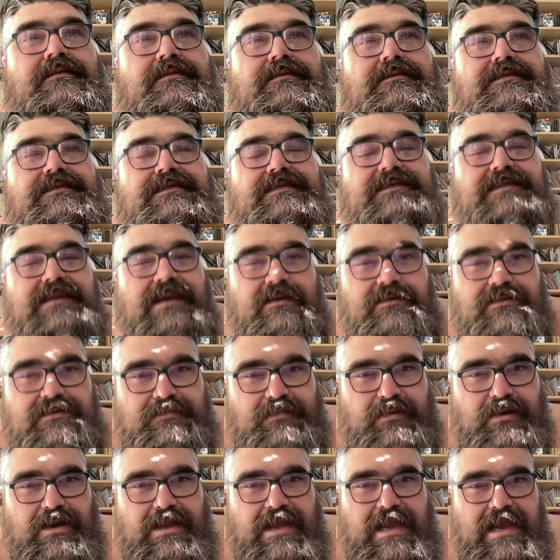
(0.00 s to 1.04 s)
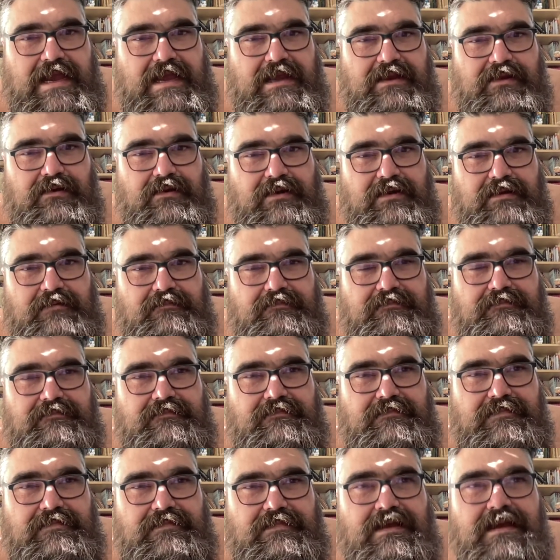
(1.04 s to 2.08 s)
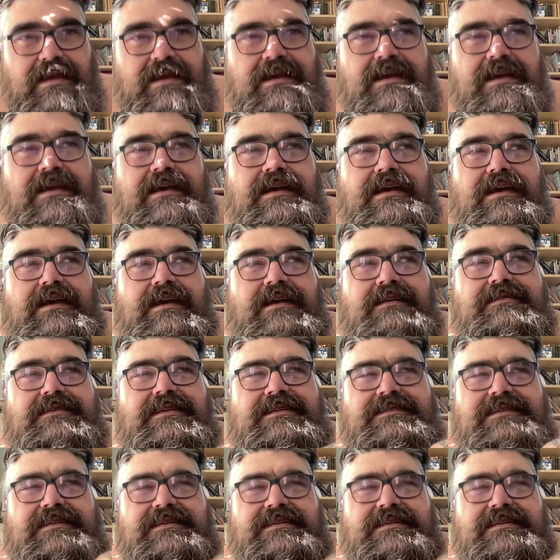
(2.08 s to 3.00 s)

It sounds pretty accurate. Does